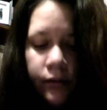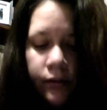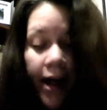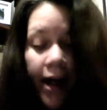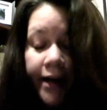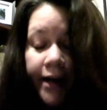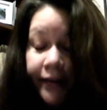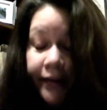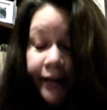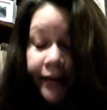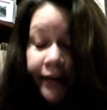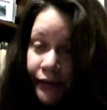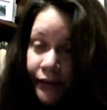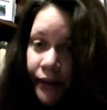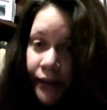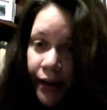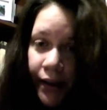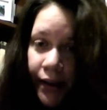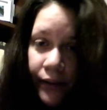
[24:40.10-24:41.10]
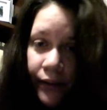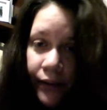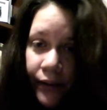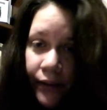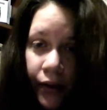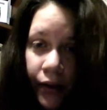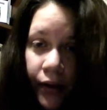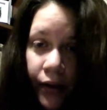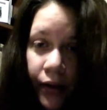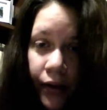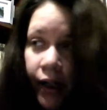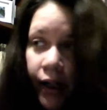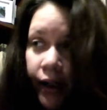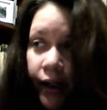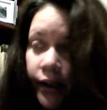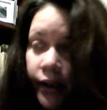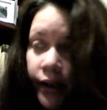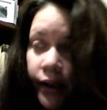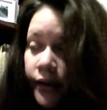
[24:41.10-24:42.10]
I didn't do anything wrong.
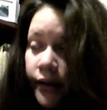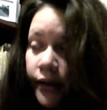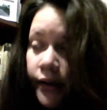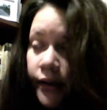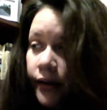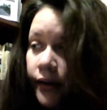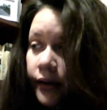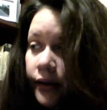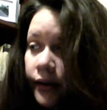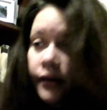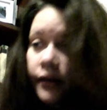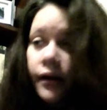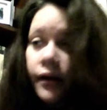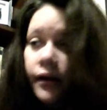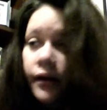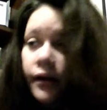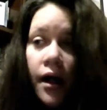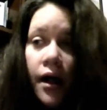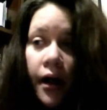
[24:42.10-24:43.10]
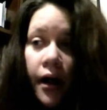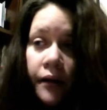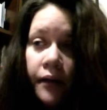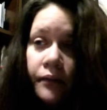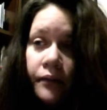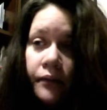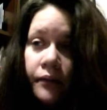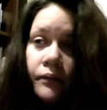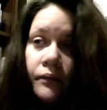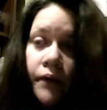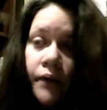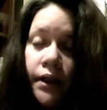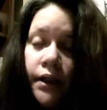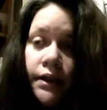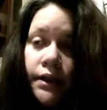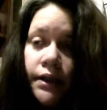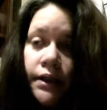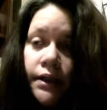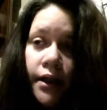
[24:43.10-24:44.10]
I
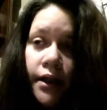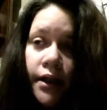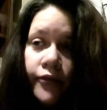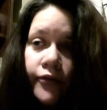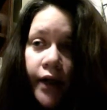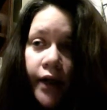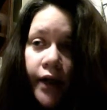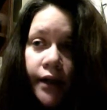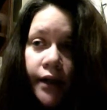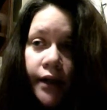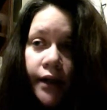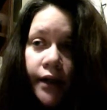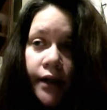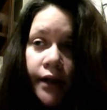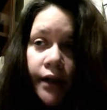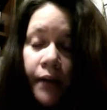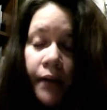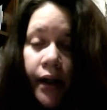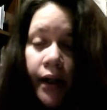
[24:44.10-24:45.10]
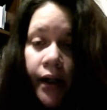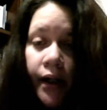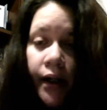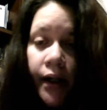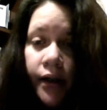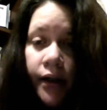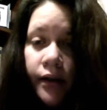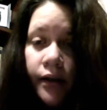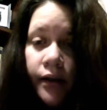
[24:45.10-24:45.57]
was affected by